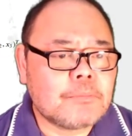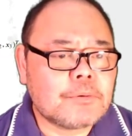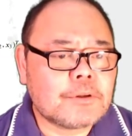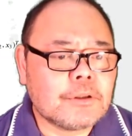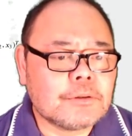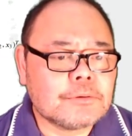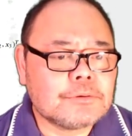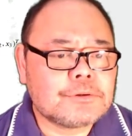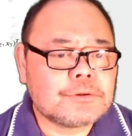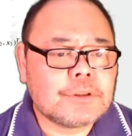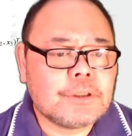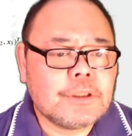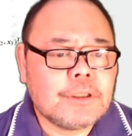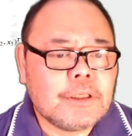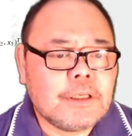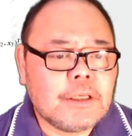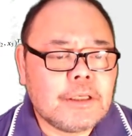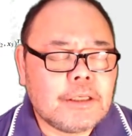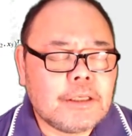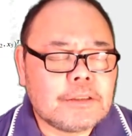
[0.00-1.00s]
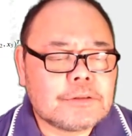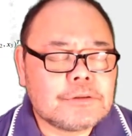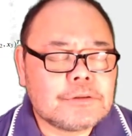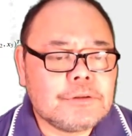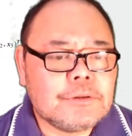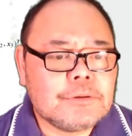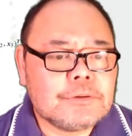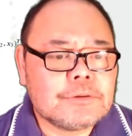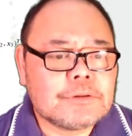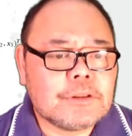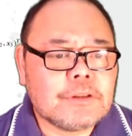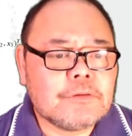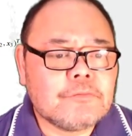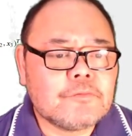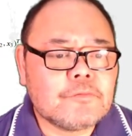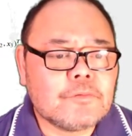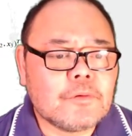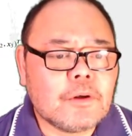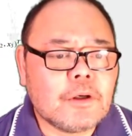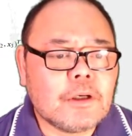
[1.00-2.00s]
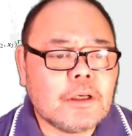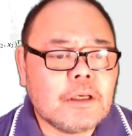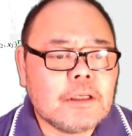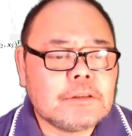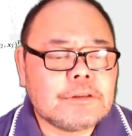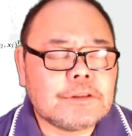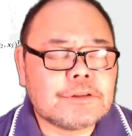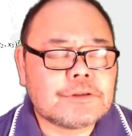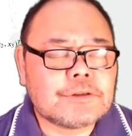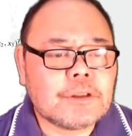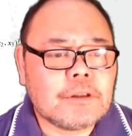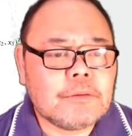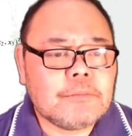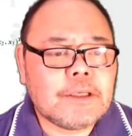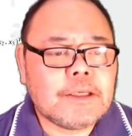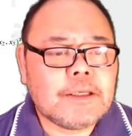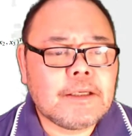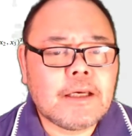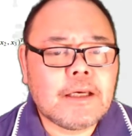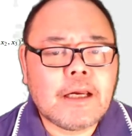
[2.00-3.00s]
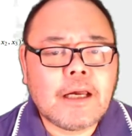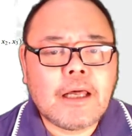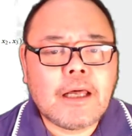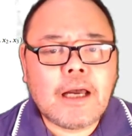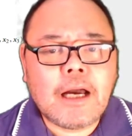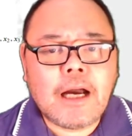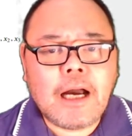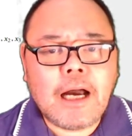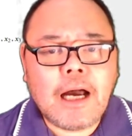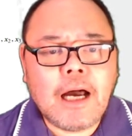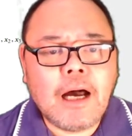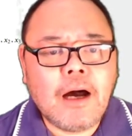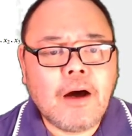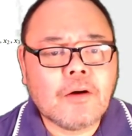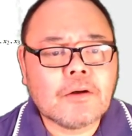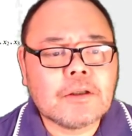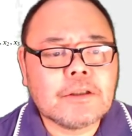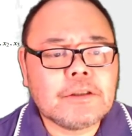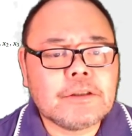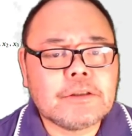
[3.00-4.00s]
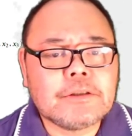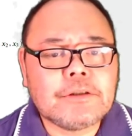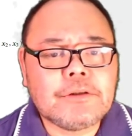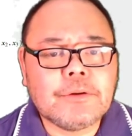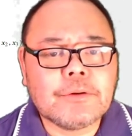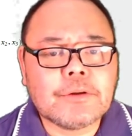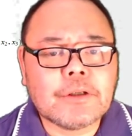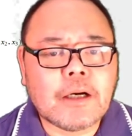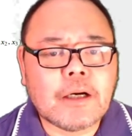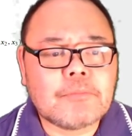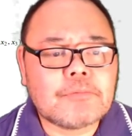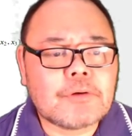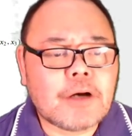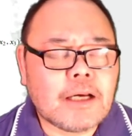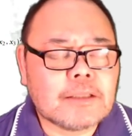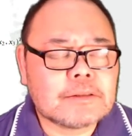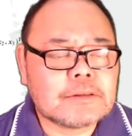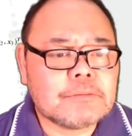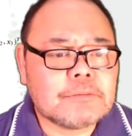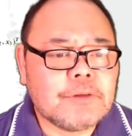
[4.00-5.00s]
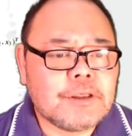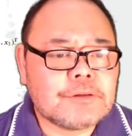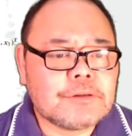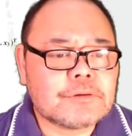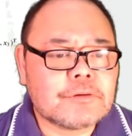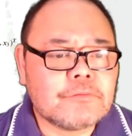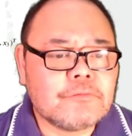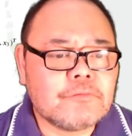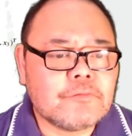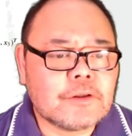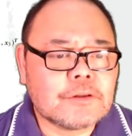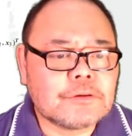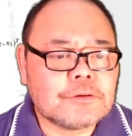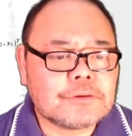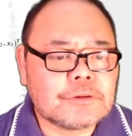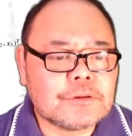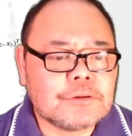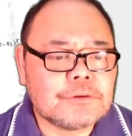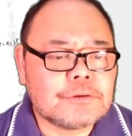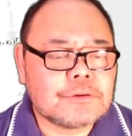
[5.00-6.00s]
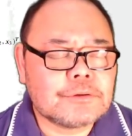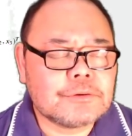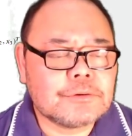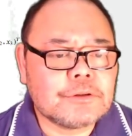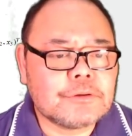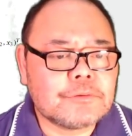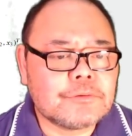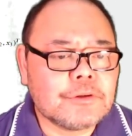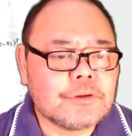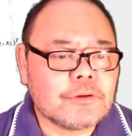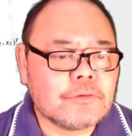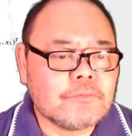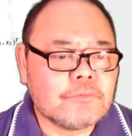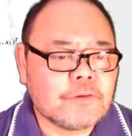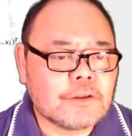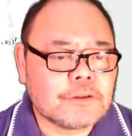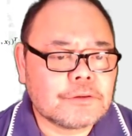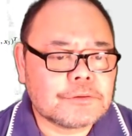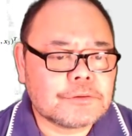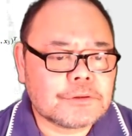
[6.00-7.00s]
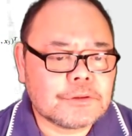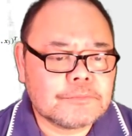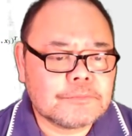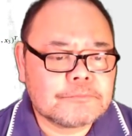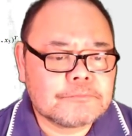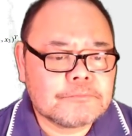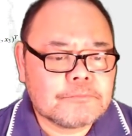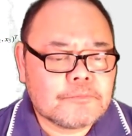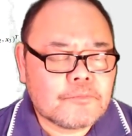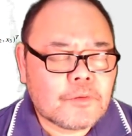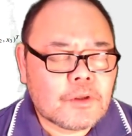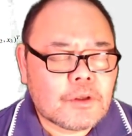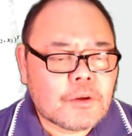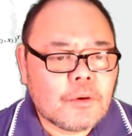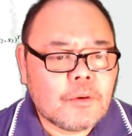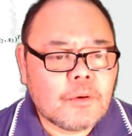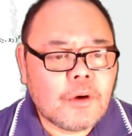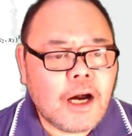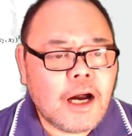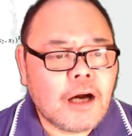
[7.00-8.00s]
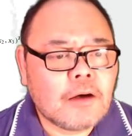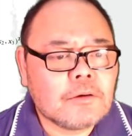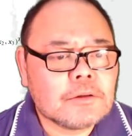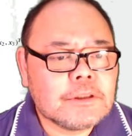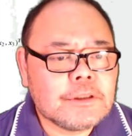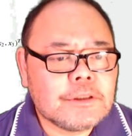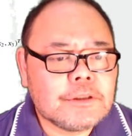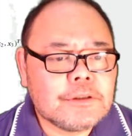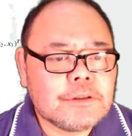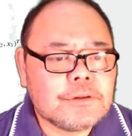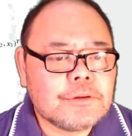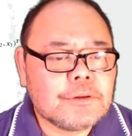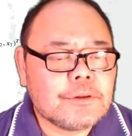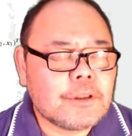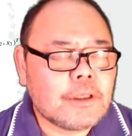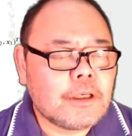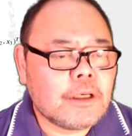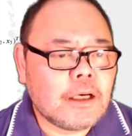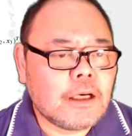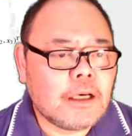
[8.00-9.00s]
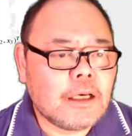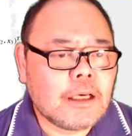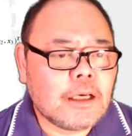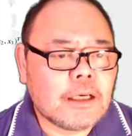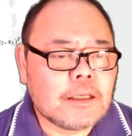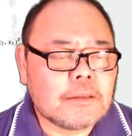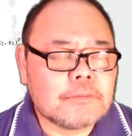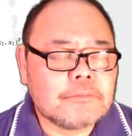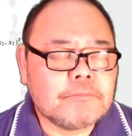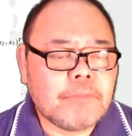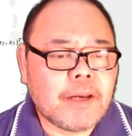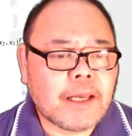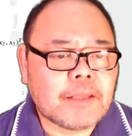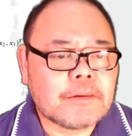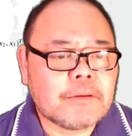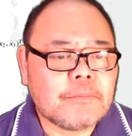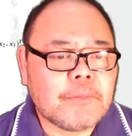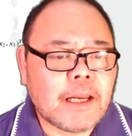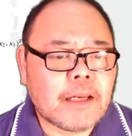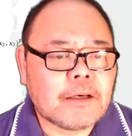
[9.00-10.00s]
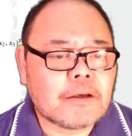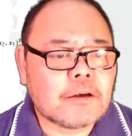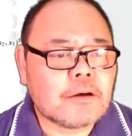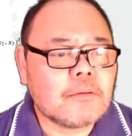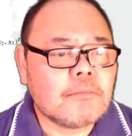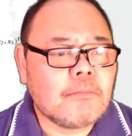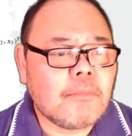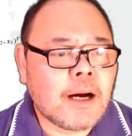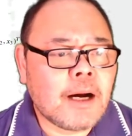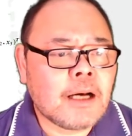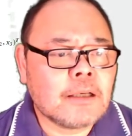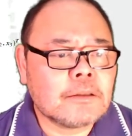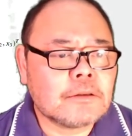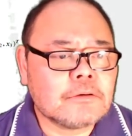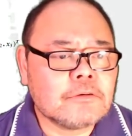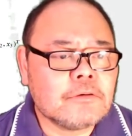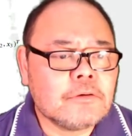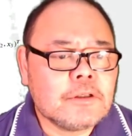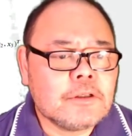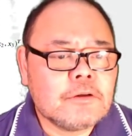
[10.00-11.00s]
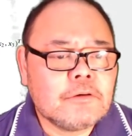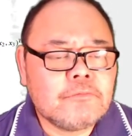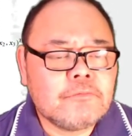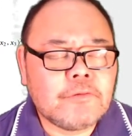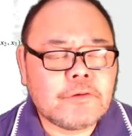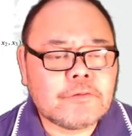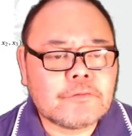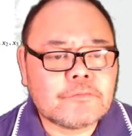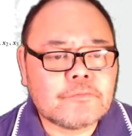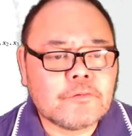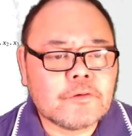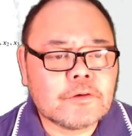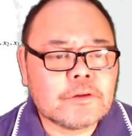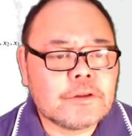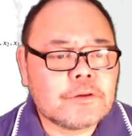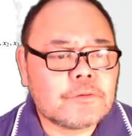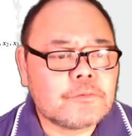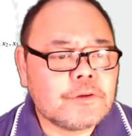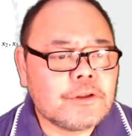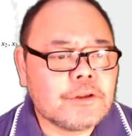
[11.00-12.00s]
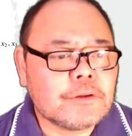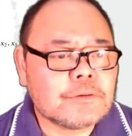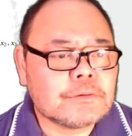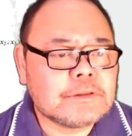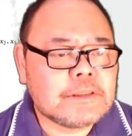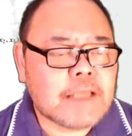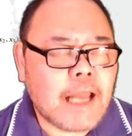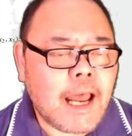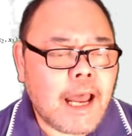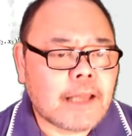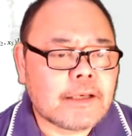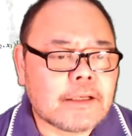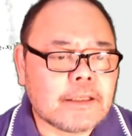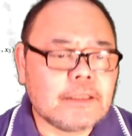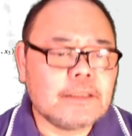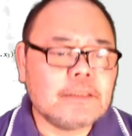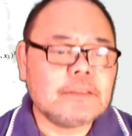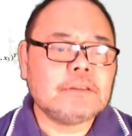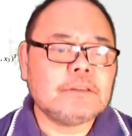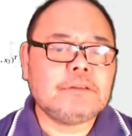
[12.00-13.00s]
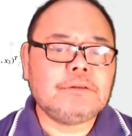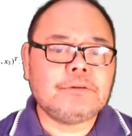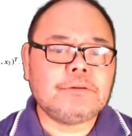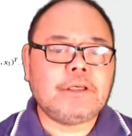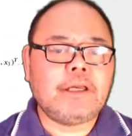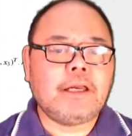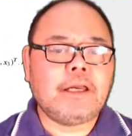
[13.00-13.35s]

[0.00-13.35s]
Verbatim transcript: approach is using for determining how good your approximation function to the real function, or how good your uh, mathematical model fit for the real data you're